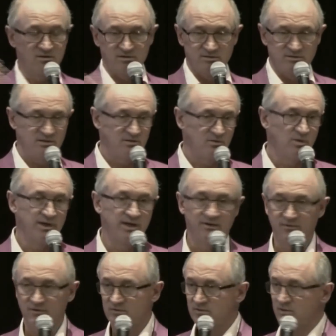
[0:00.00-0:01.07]

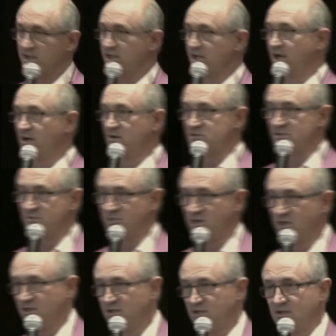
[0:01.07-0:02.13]
whatever, going to inherit some
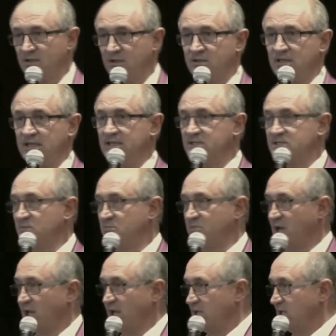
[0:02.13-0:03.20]
money, need some
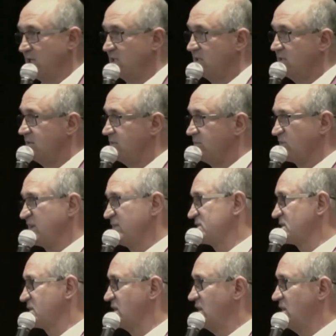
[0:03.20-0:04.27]
planning, give us a
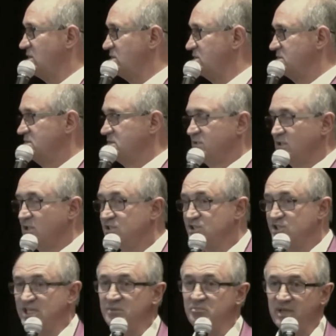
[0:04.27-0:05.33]
call.
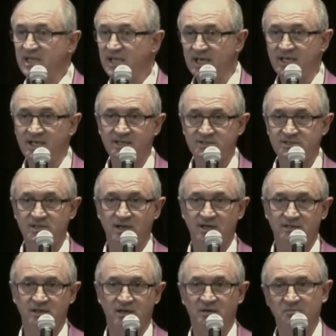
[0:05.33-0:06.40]

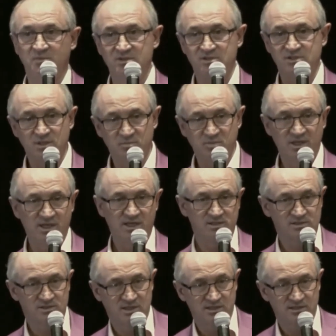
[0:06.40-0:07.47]
hoodcpas.com,
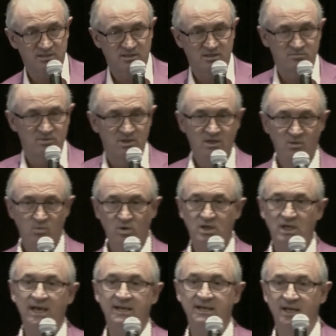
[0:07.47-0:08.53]
hoodcpas.com. We're
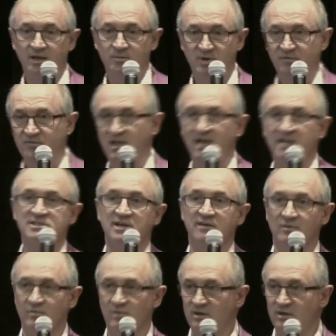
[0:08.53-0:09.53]
glad to help you. We have clients everywhere.